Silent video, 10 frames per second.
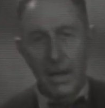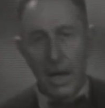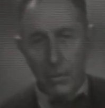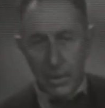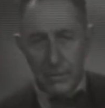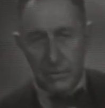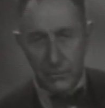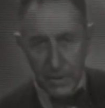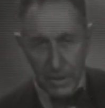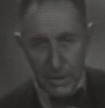However,
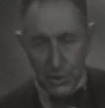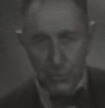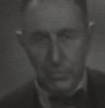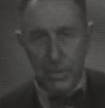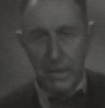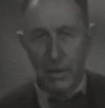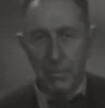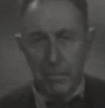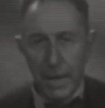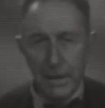very soon, by
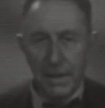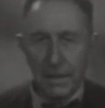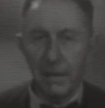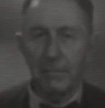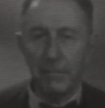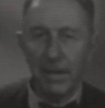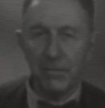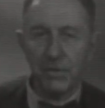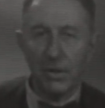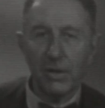combining
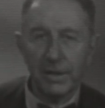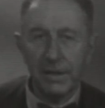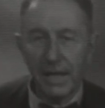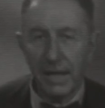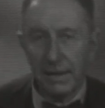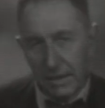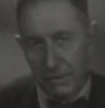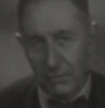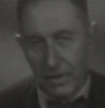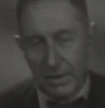compounds already
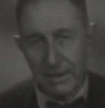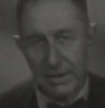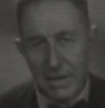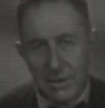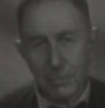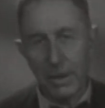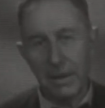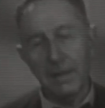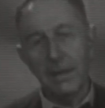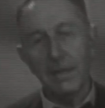identified in this
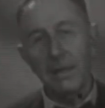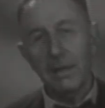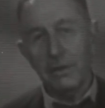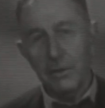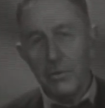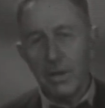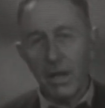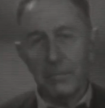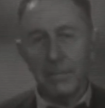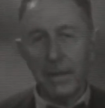way, new
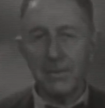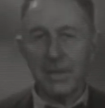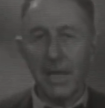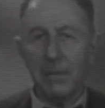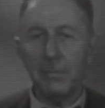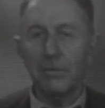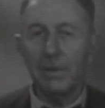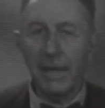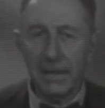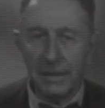compounds came to
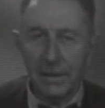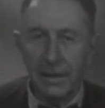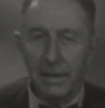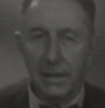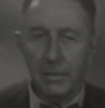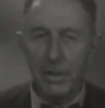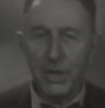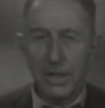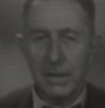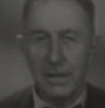light, which had